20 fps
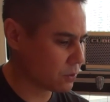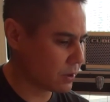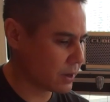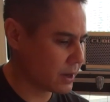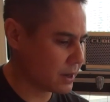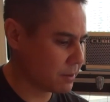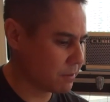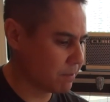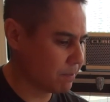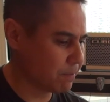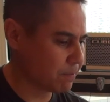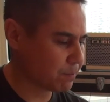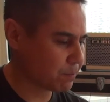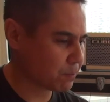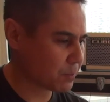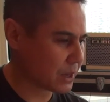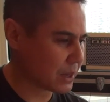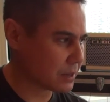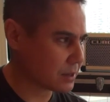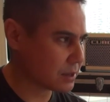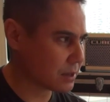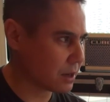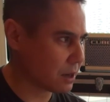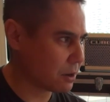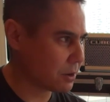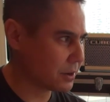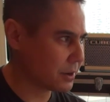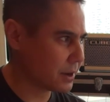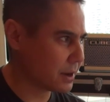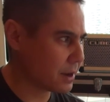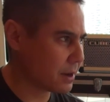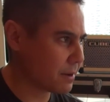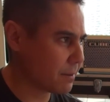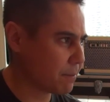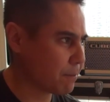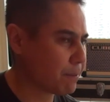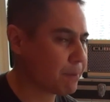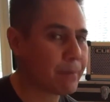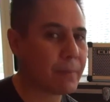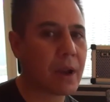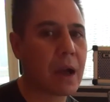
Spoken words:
weird, slow it down.